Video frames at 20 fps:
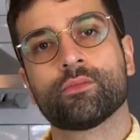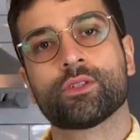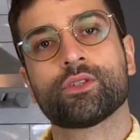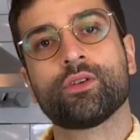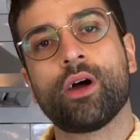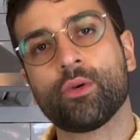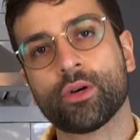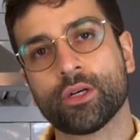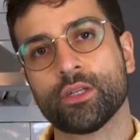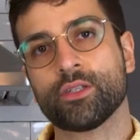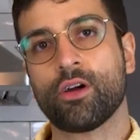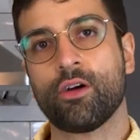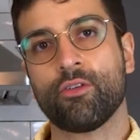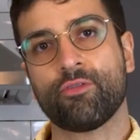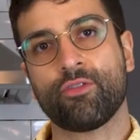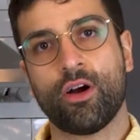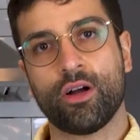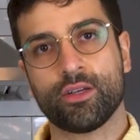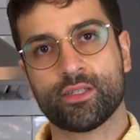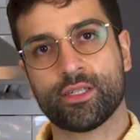So now we're gonna start
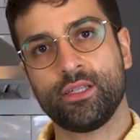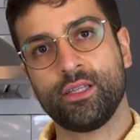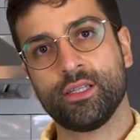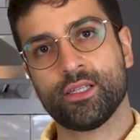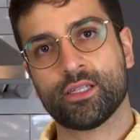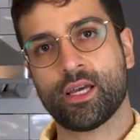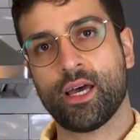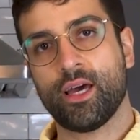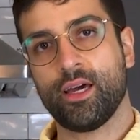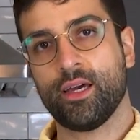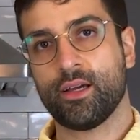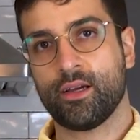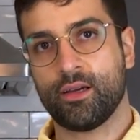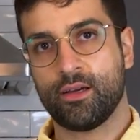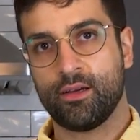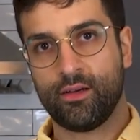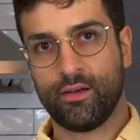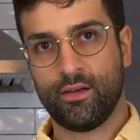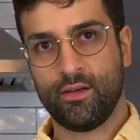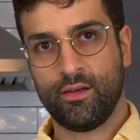frosting this cake.
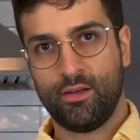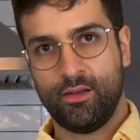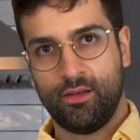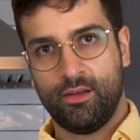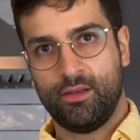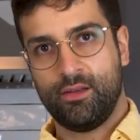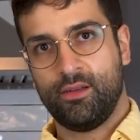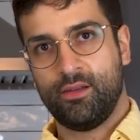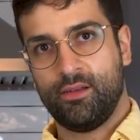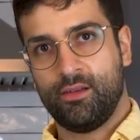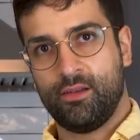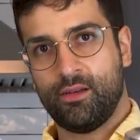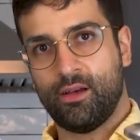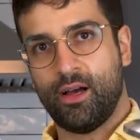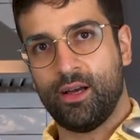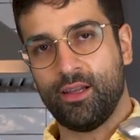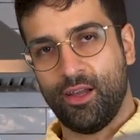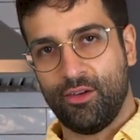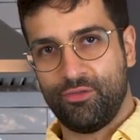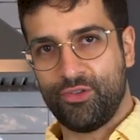
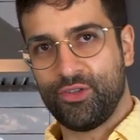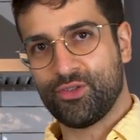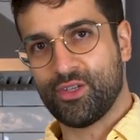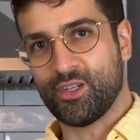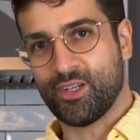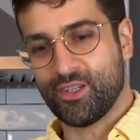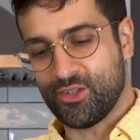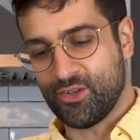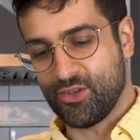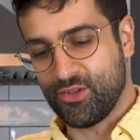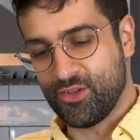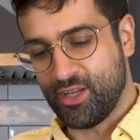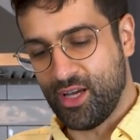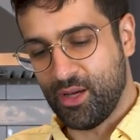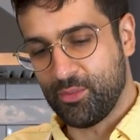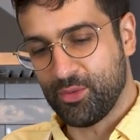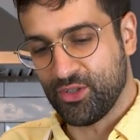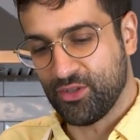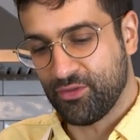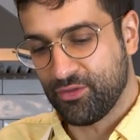I love using a
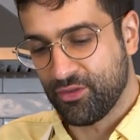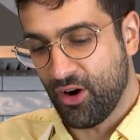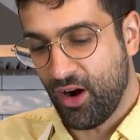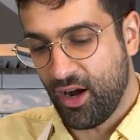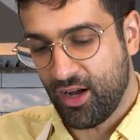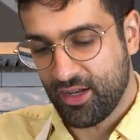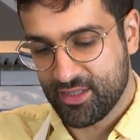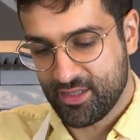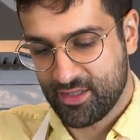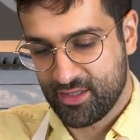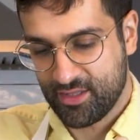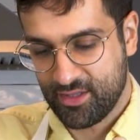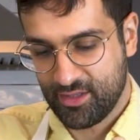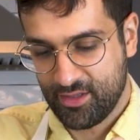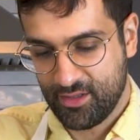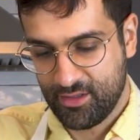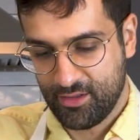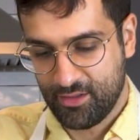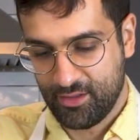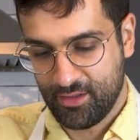turntable to frost,
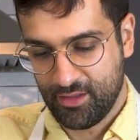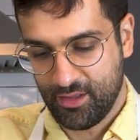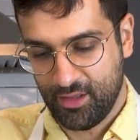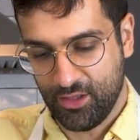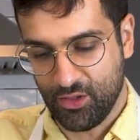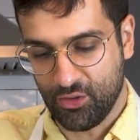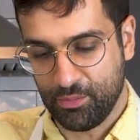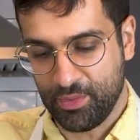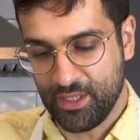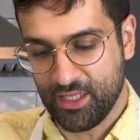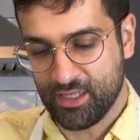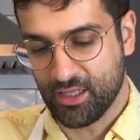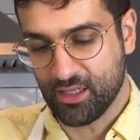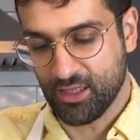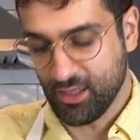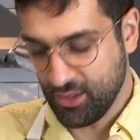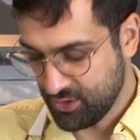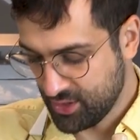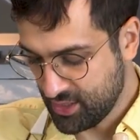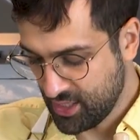a little piece of
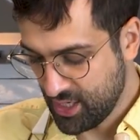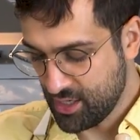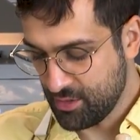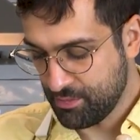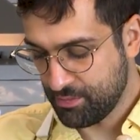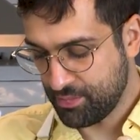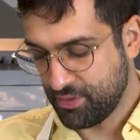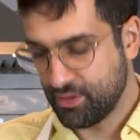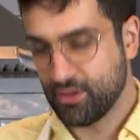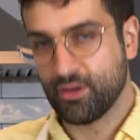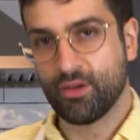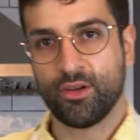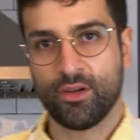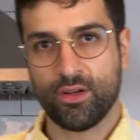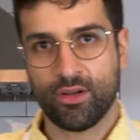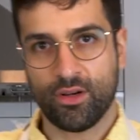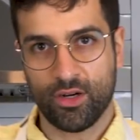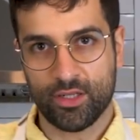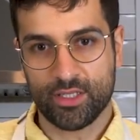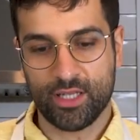clear tape,
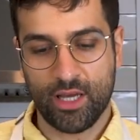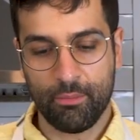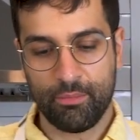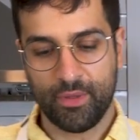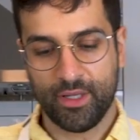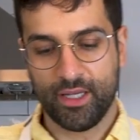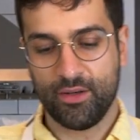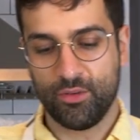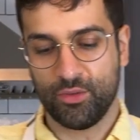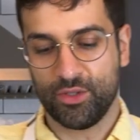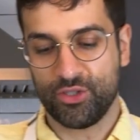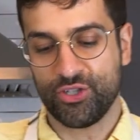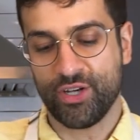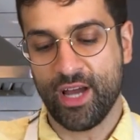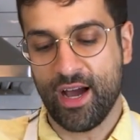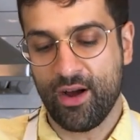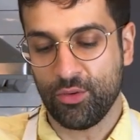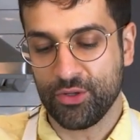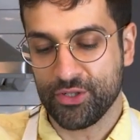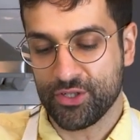our template, which
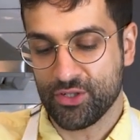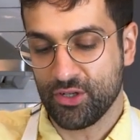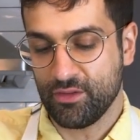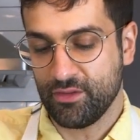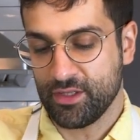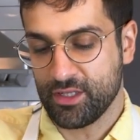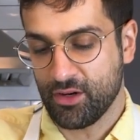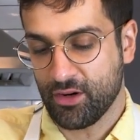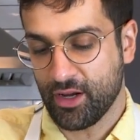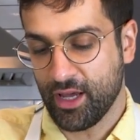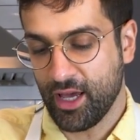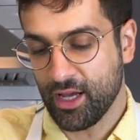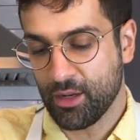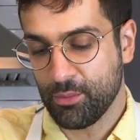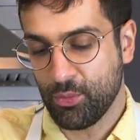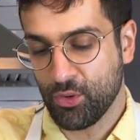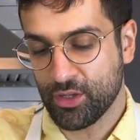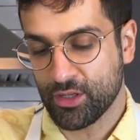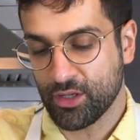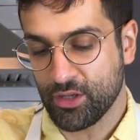now will serve as our cake
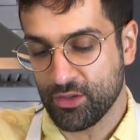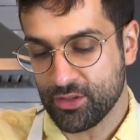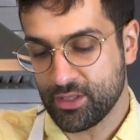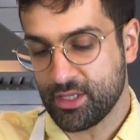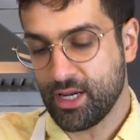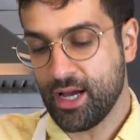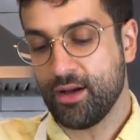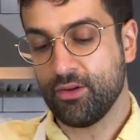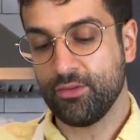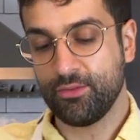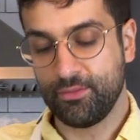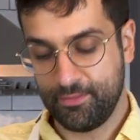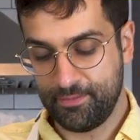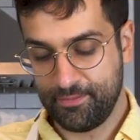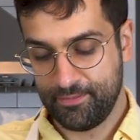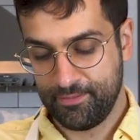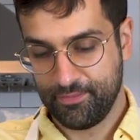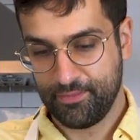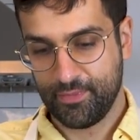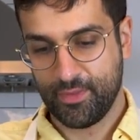board, goes down,
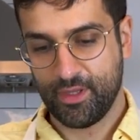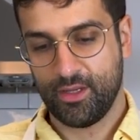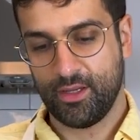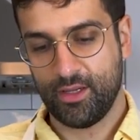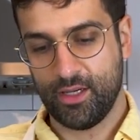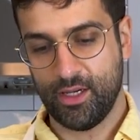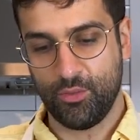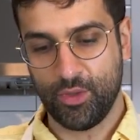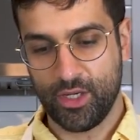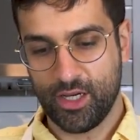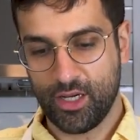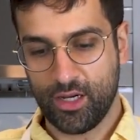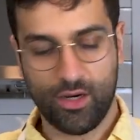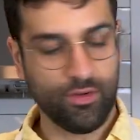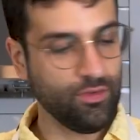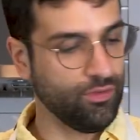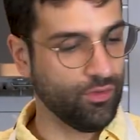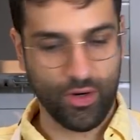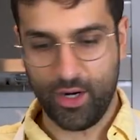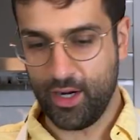and we can go
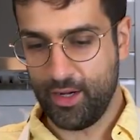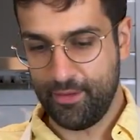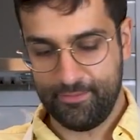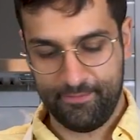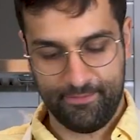for it.